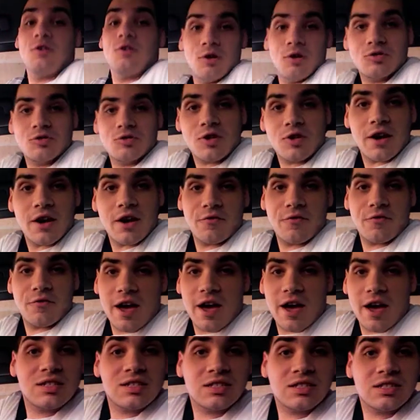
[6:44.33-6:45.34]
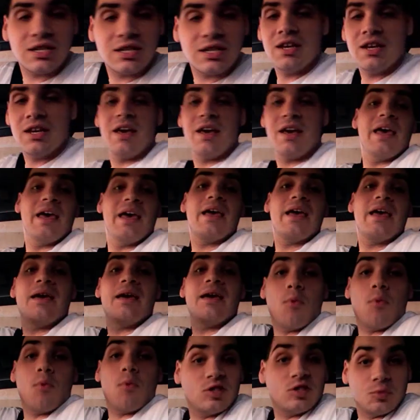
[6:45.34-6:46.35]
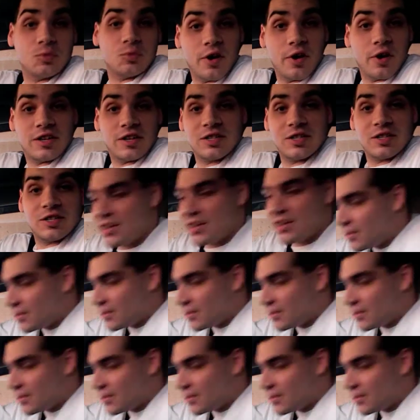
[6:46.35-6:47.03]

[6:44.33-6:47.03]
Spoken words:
don't drive fast, and watch your brakes.